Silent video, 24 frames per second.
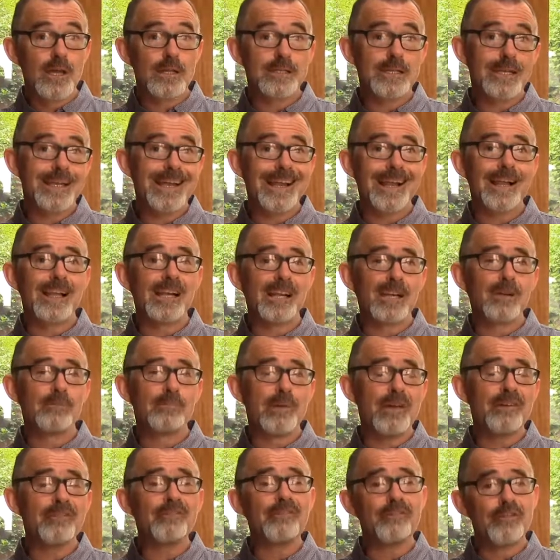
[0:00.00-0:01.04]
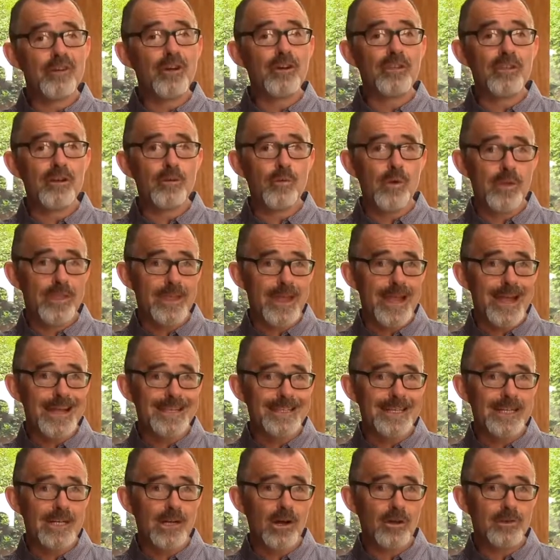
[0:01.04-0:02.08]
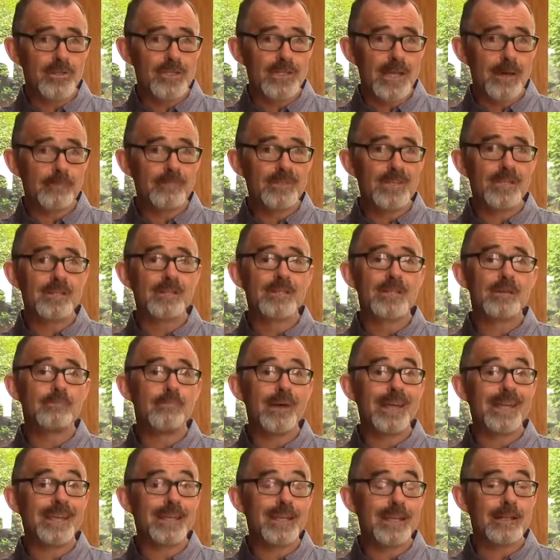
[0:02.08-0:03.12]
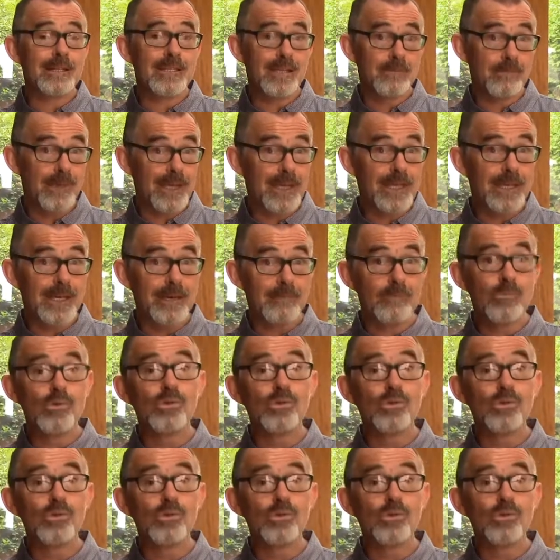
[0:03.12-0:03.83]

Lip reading: to get a little bit further with it as a concept and to make it more